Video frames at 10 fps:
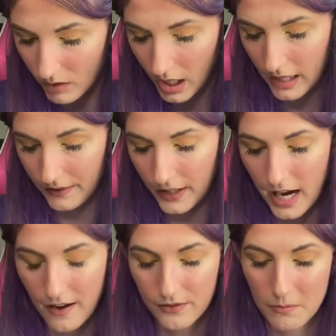And then I
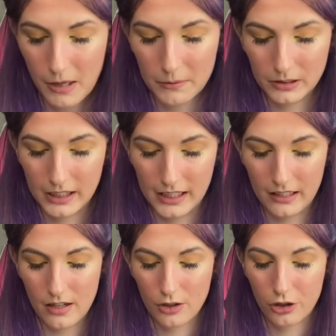have the
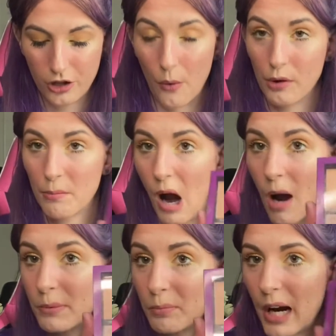Maybelline Soda
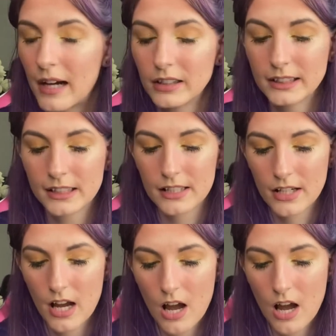Pop palette,